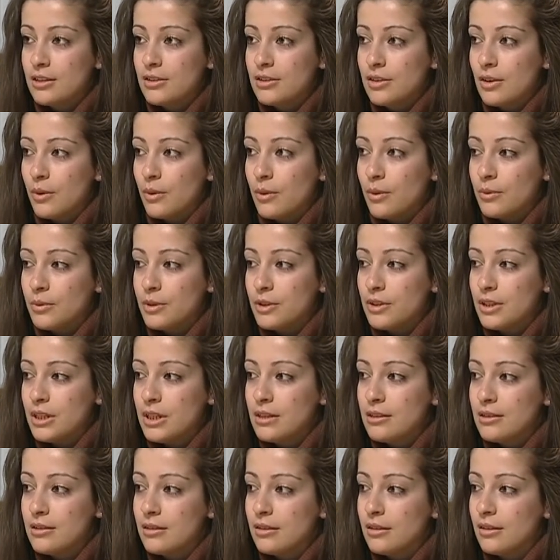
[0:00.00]
So you
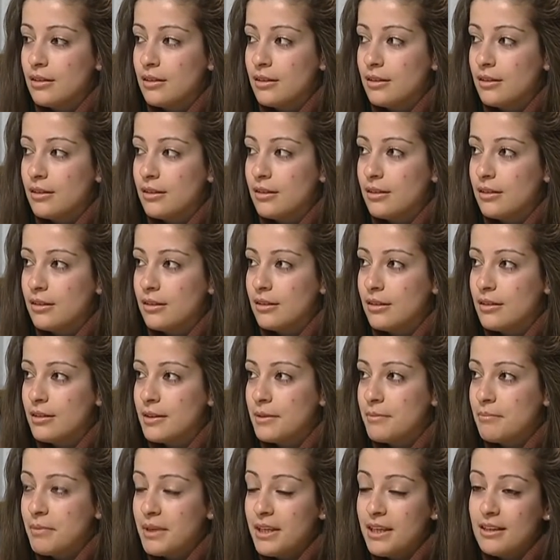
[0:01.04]
need
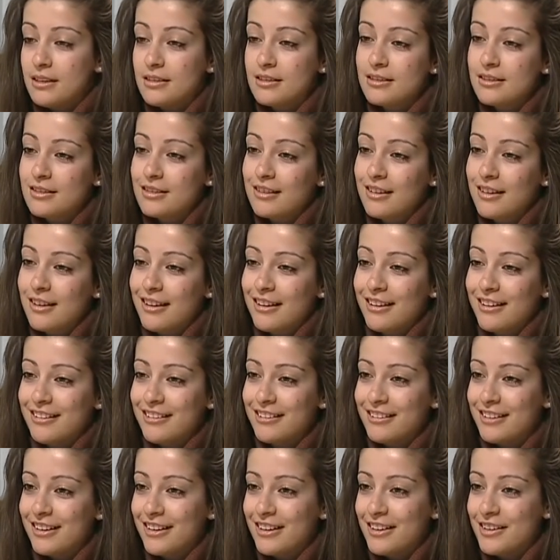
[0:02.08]
peace
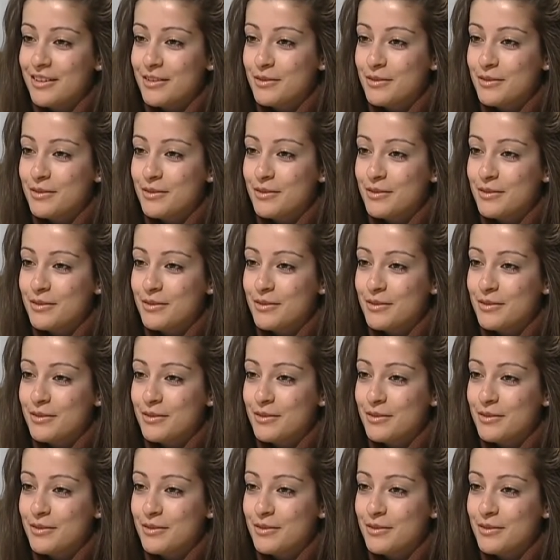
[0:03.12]
and